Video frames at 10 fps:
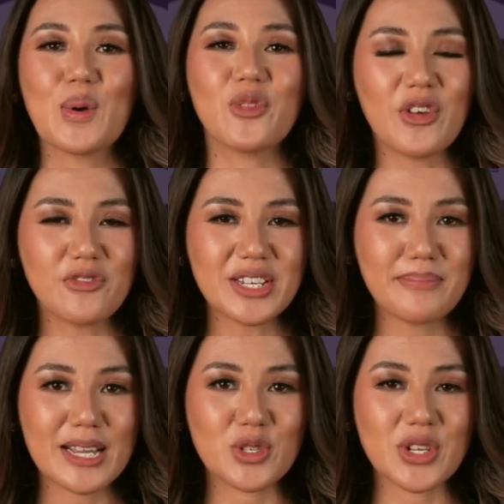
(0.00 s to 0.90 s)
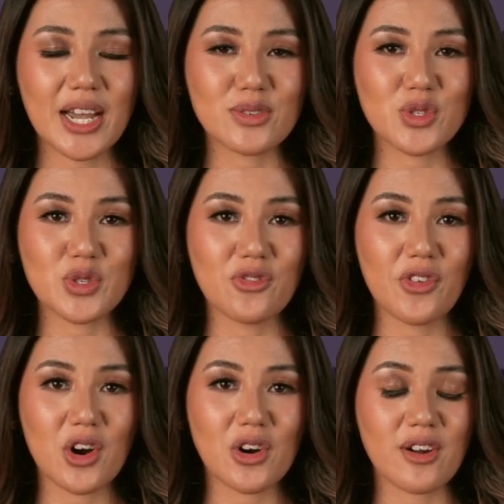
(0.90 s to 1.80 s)
With 15 major titles so
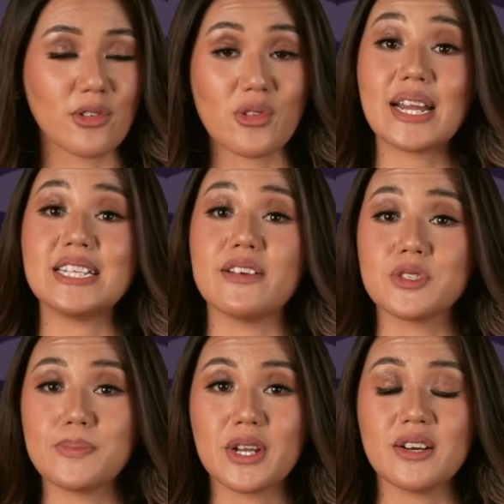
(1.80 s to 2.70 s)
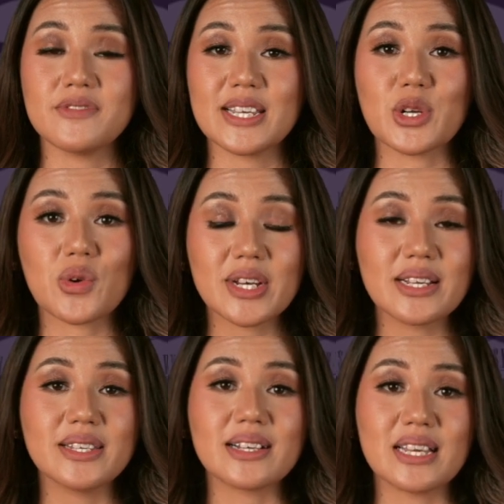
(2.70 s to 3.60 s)
far, a variety of spin-offs, and a
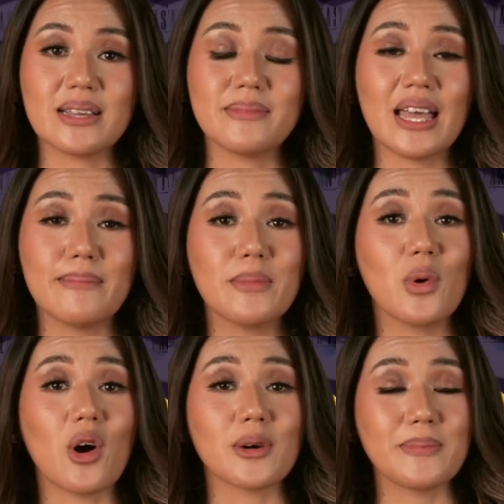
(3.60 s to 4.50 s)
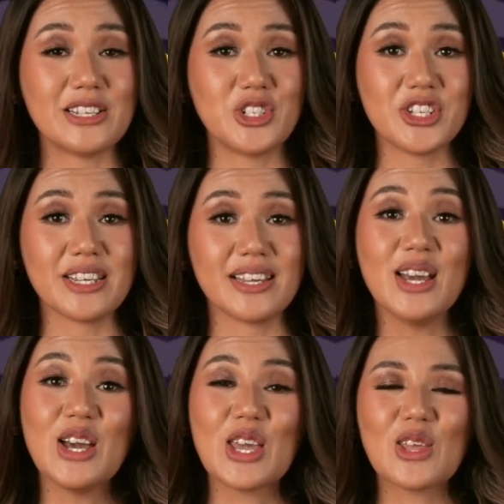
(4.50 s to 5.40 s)
critically acclaimed MMORPG,
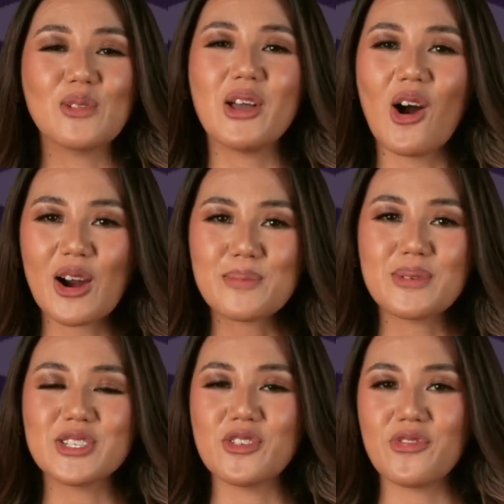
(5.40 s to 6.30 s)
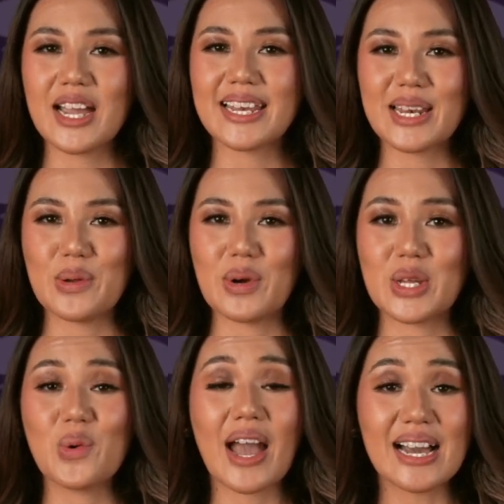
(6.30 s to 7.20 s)
you'll be hard-pressed to find anyone
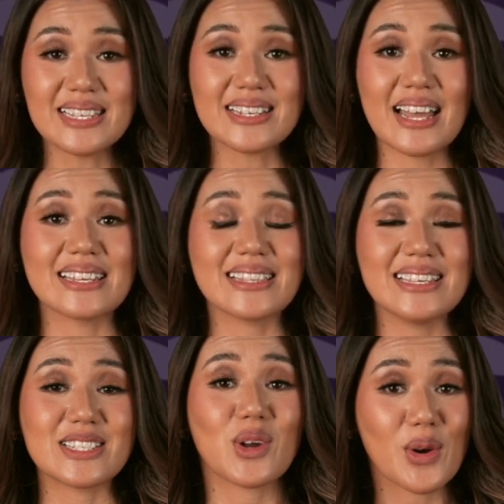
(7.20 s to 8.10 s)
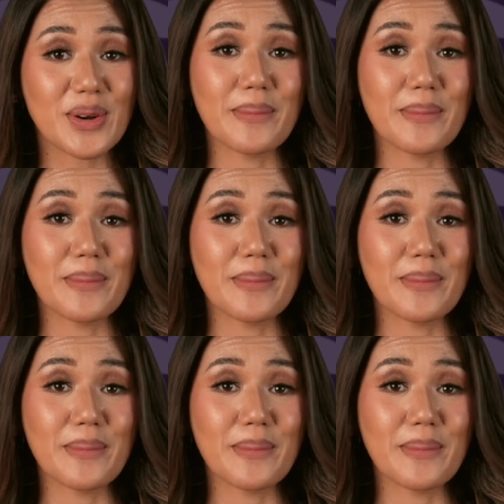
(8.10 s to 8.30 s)
who hasn't had at least heard